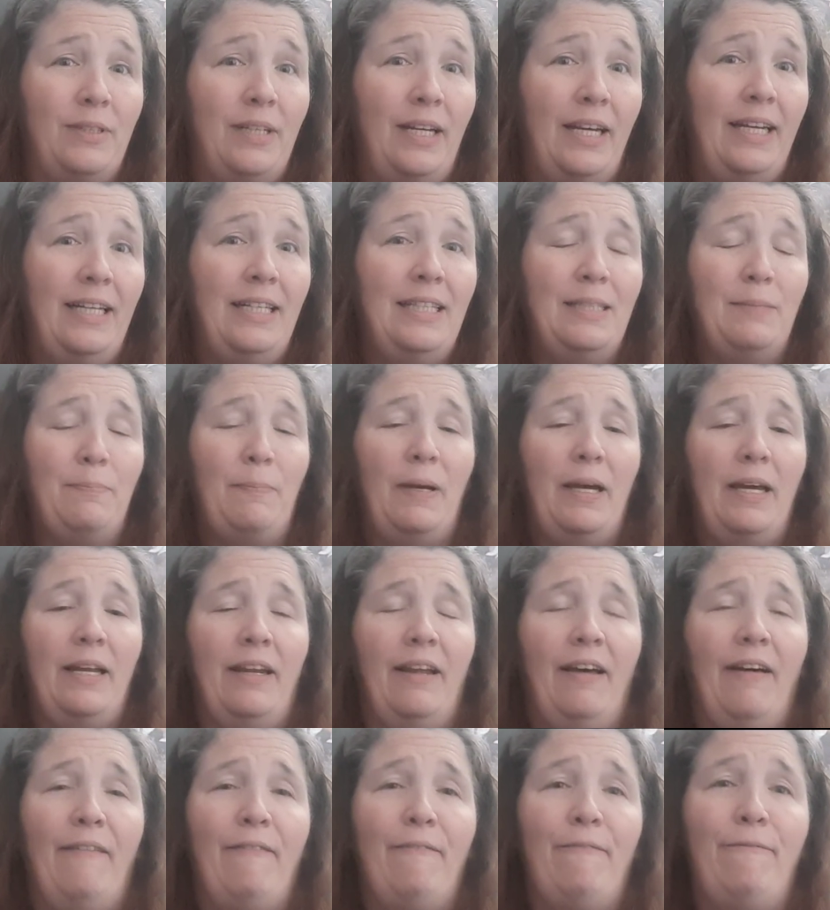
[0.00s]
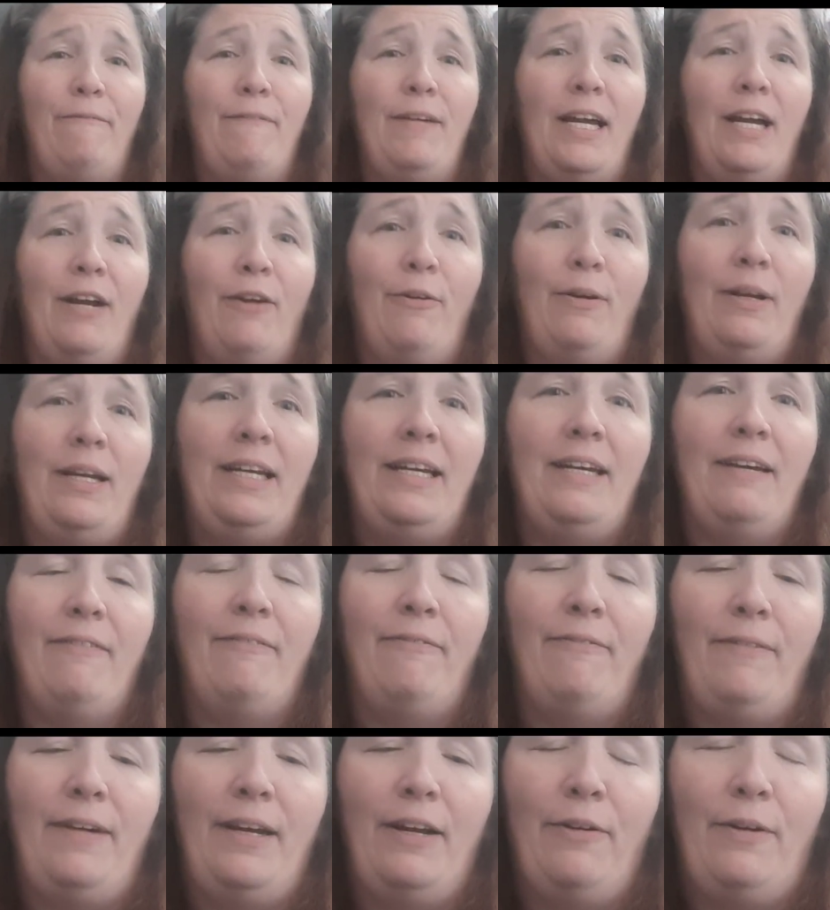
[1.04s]
It's been a very,
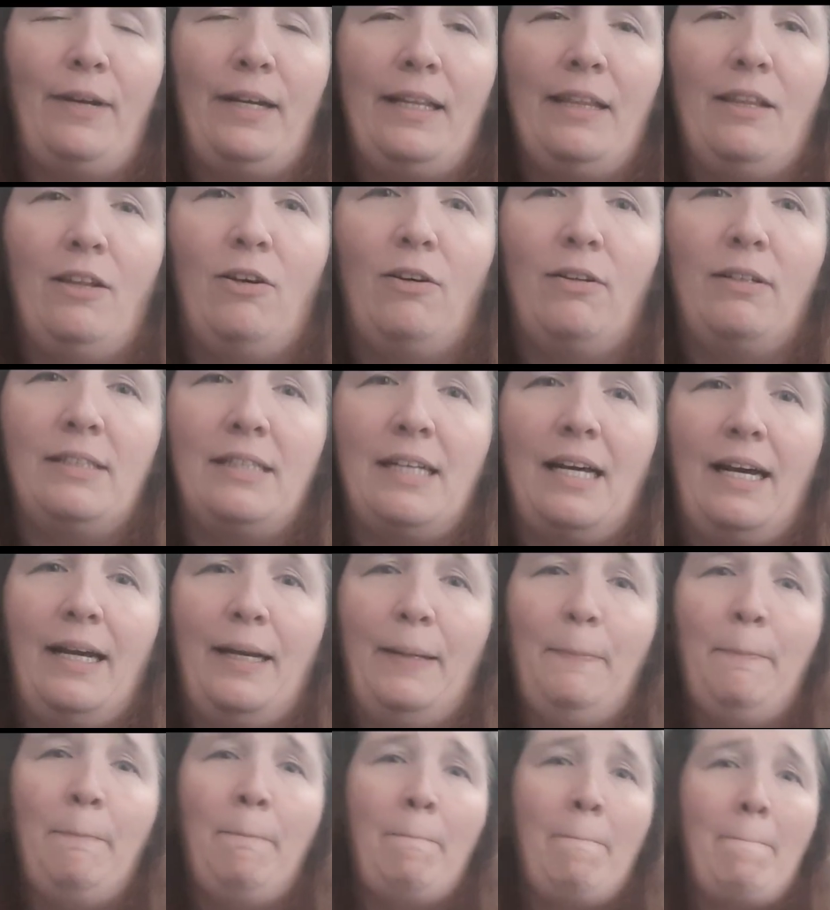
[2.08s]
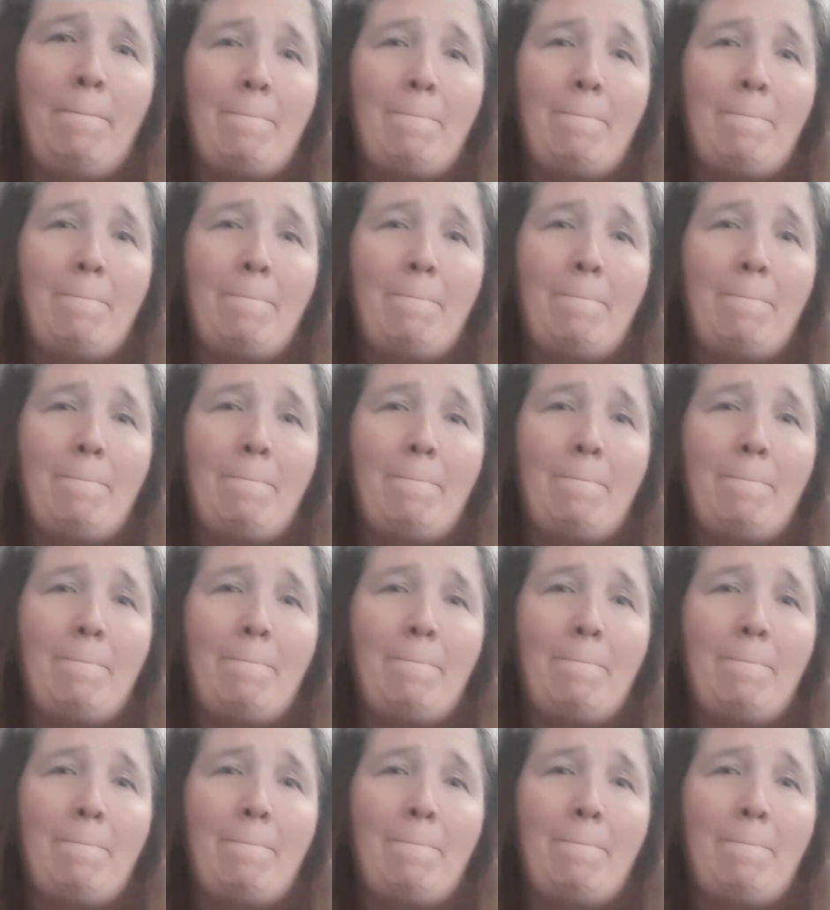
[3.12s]
very long time.